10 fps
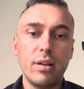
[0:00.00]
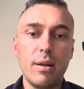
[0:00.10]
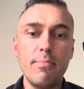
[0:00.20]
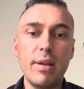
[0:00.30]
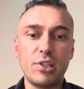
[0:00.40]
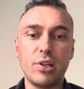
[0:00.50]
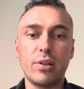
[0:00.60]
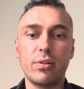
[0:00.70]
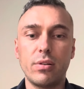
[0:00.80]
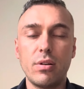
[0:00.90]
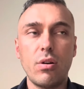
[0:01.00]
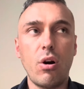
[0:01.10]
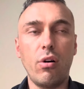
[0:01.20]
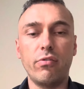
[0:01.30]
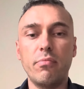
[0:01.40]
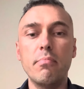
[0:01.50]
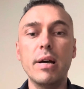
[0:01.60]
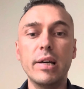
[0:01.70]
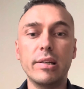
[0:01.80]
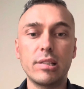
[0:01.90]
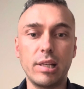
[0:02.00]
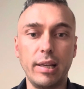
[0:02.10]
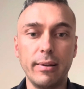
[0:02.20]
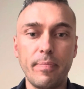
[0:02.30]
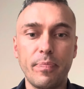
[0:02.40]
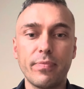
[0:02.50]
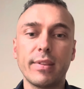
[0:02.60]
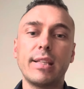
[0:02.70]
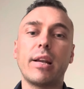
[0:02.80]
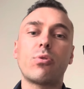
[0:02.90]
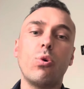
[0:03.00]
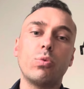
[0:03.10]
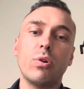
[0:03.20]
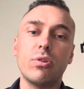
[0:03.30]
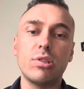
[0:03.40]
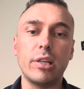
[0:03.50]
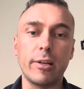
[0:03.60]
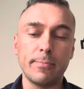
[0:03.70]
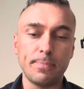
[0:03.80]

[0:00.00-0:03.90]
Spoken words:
a measure of mercy that a court will consider.